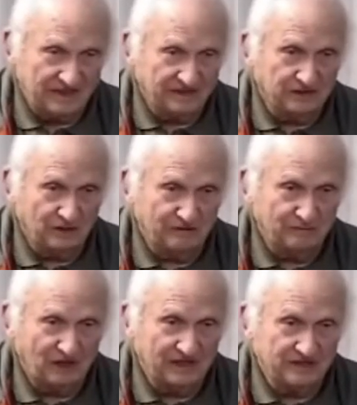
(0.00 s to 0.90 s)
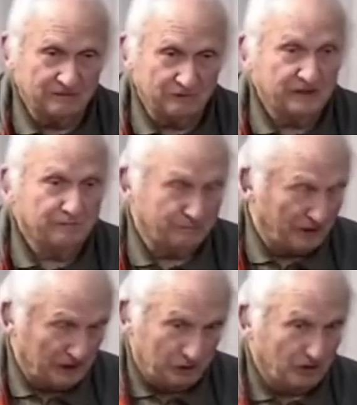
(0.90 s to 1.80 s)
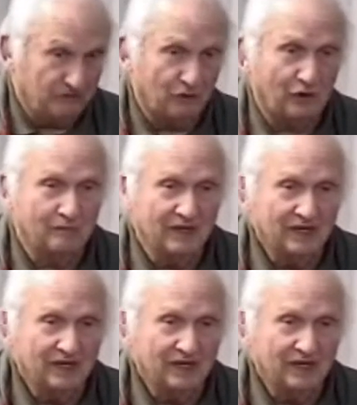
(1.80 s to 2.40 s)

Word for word: at the Durfee place. We prepared cook for them.